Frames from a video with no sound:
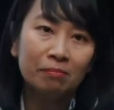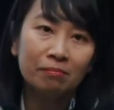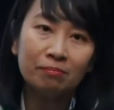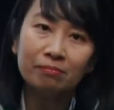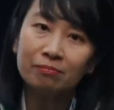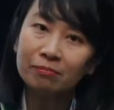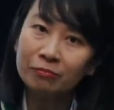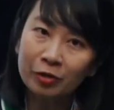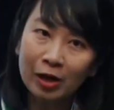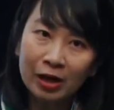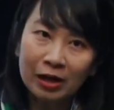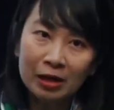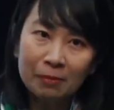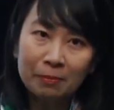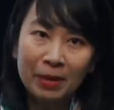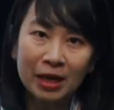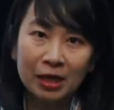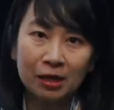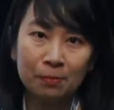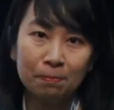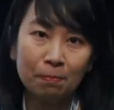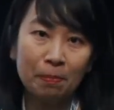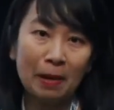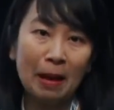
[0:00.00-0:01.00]
really made
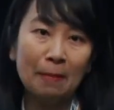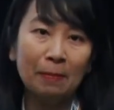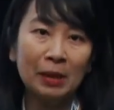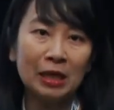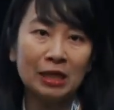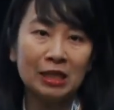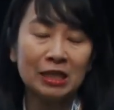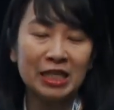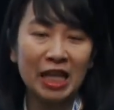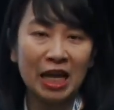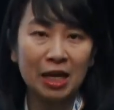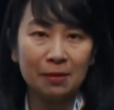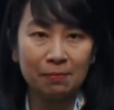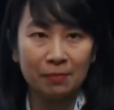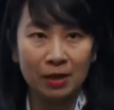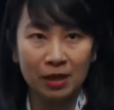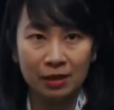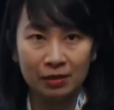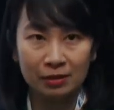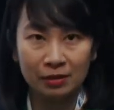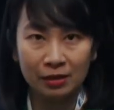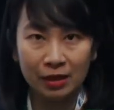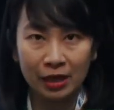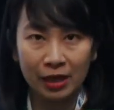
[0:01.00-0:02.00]
a public
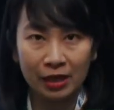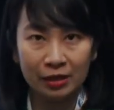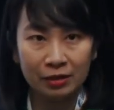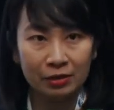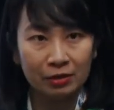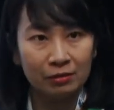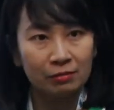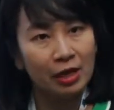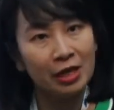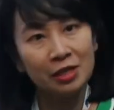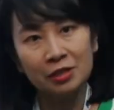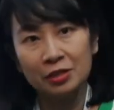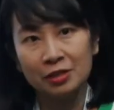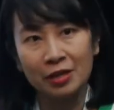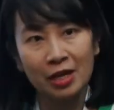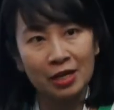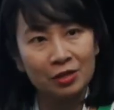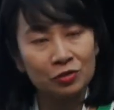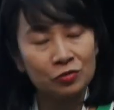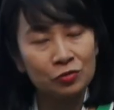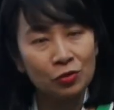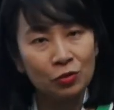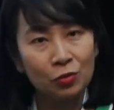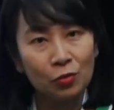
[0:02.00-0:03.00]
statement in
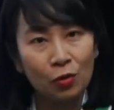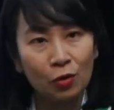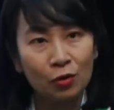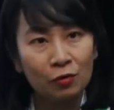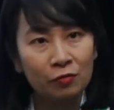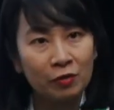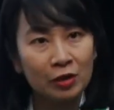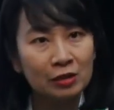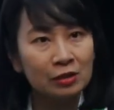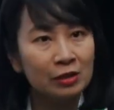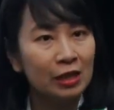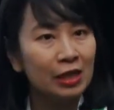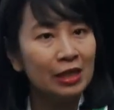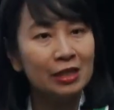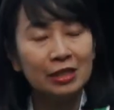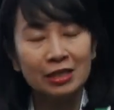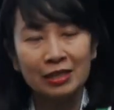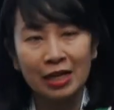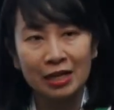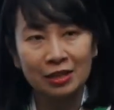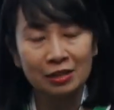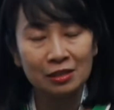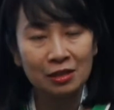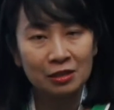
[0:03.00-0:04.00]
international conference,
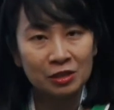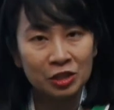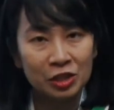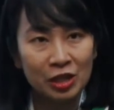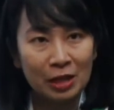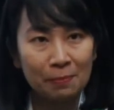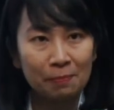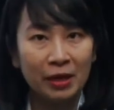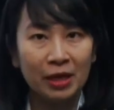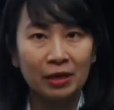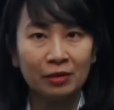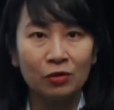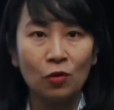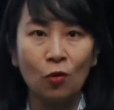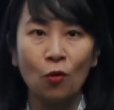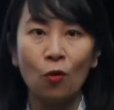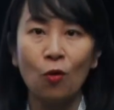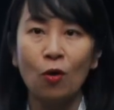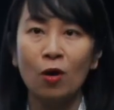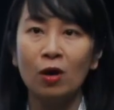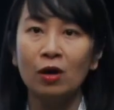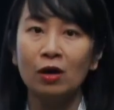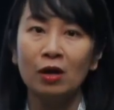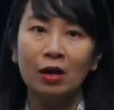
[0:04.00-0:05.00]
international summit,
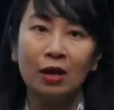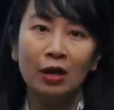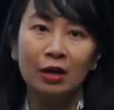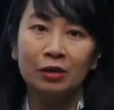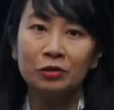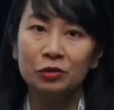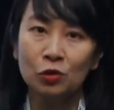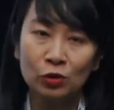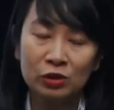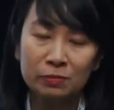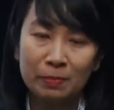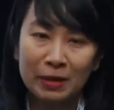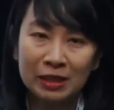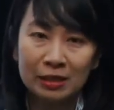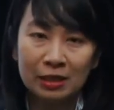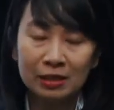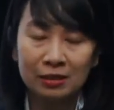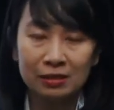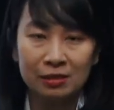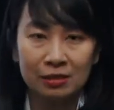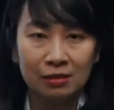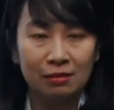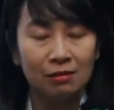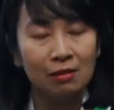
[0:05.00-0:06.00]
or domestic
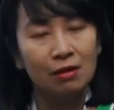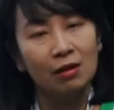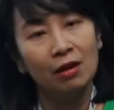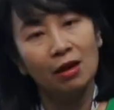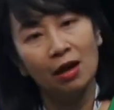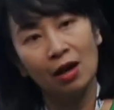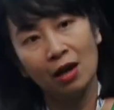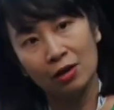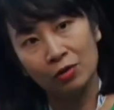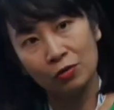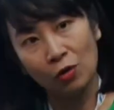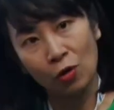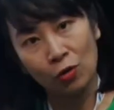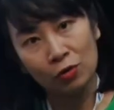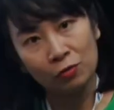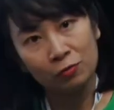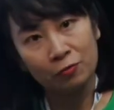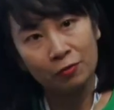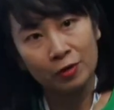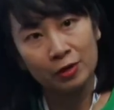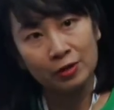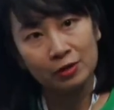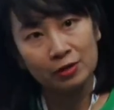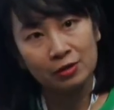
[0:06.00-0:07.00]
uh,
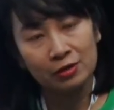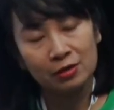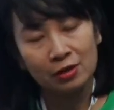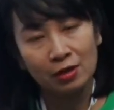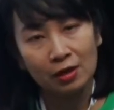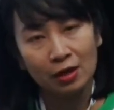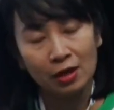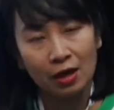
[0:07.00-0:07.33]
conference.